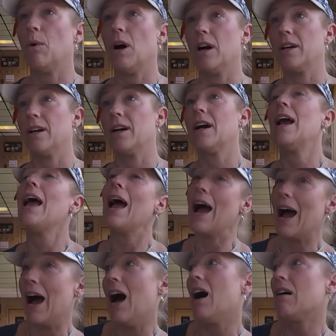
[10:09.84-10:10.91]
water,
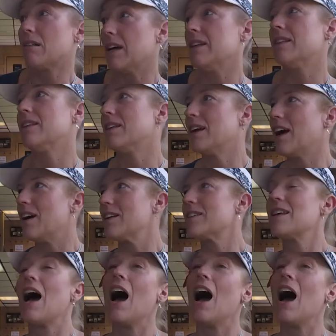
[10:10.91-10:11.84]
I'll get the ice,